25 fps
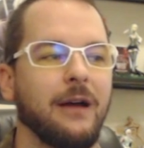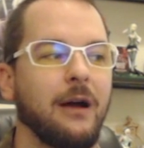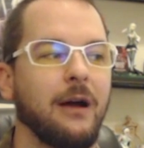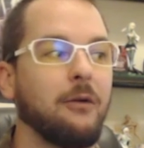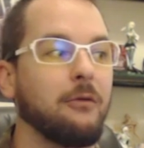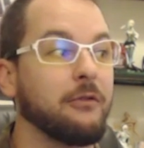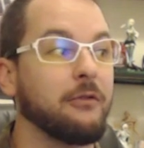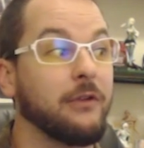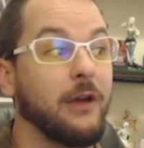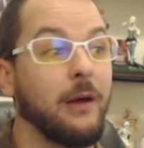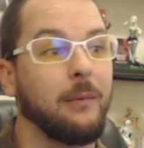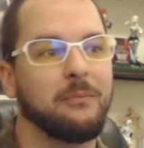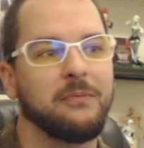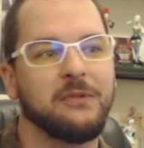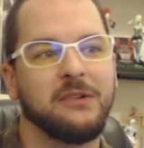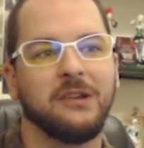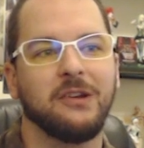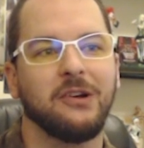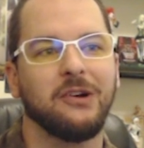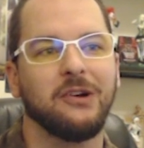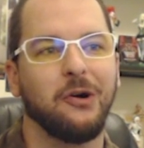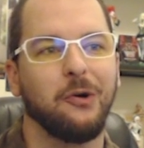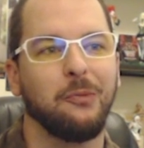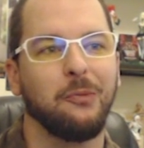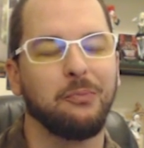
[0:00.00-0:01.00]
I was up
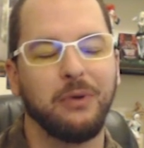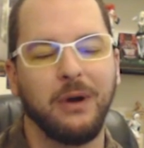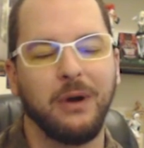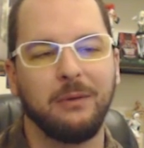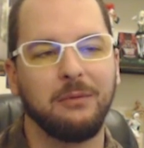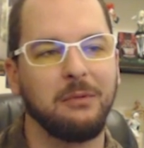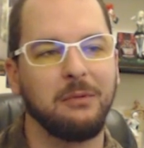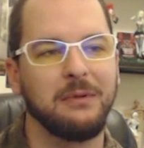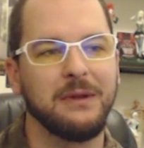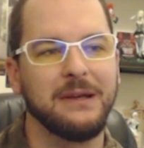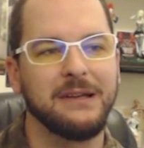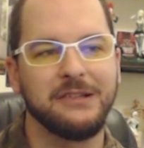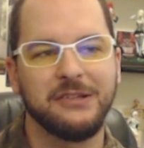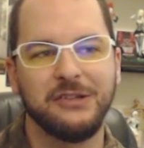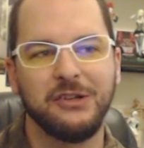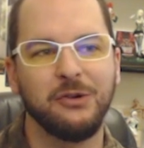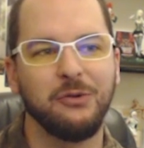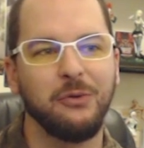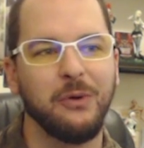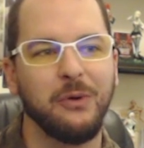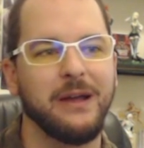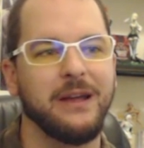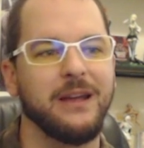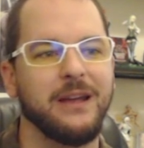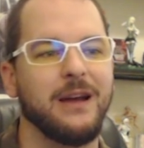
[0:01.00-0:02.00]
till probably
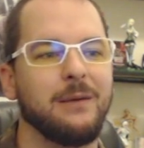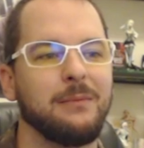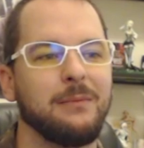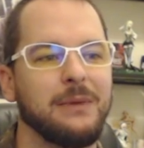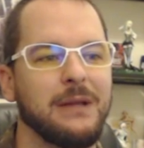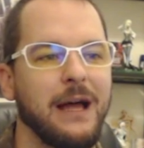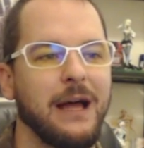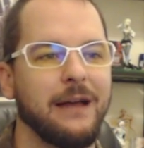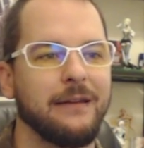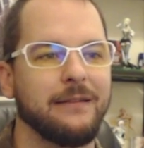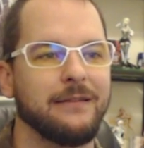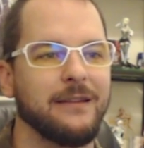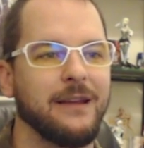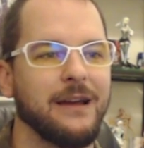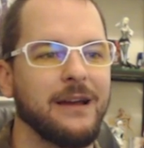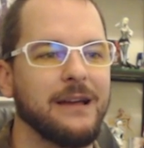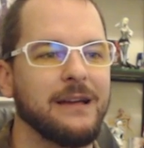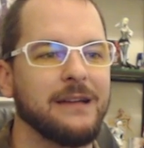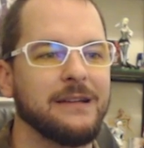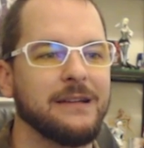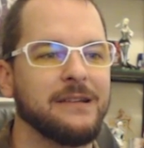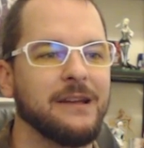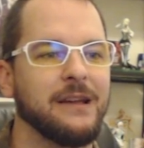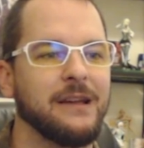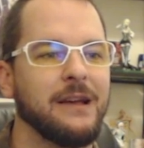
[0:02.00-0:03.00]
2 AM last
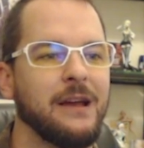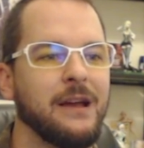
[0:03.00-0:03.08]
night